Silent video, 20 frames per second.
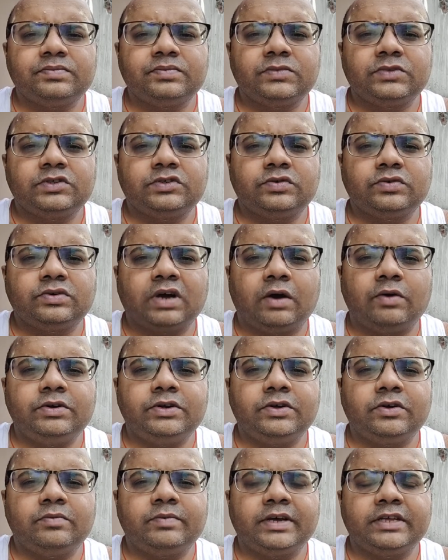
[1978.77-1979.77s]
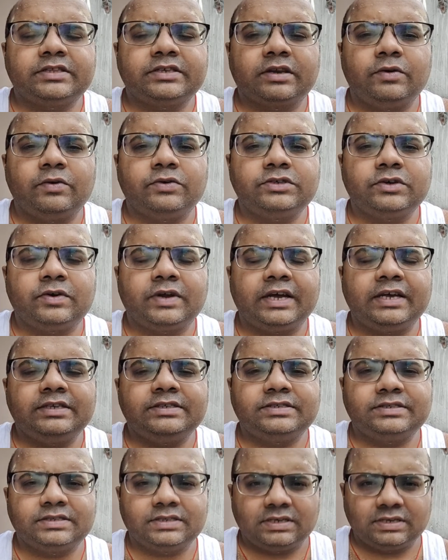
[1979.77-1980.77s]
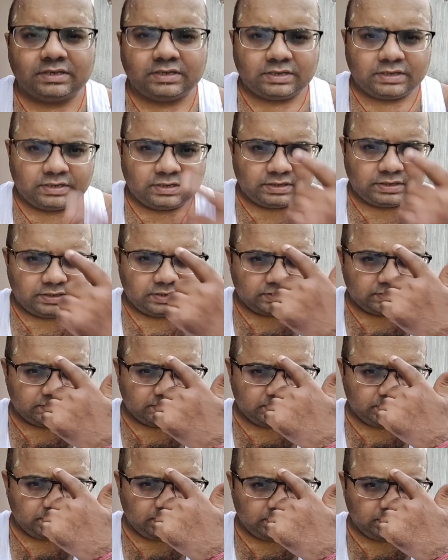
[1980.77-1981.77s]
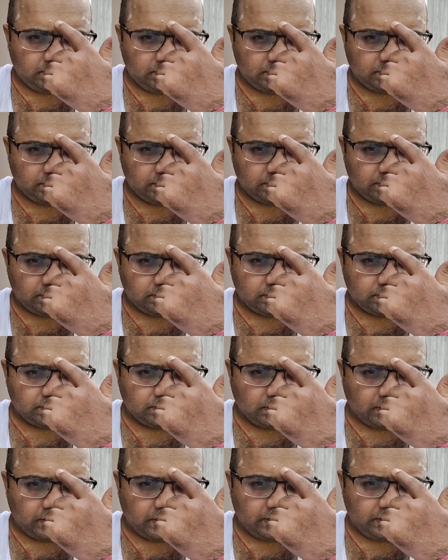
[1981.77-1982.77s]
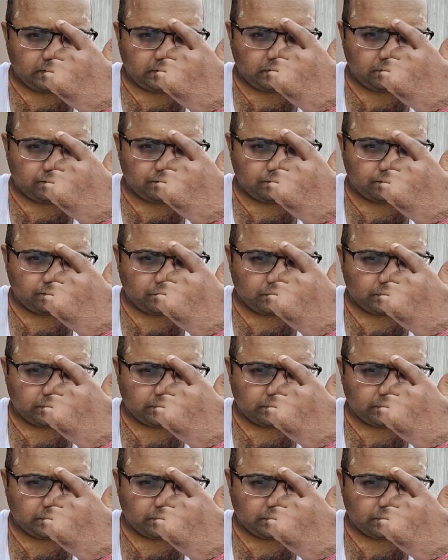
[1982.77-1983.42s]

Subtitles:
So count your breath. Close your eyes. See the idol of or the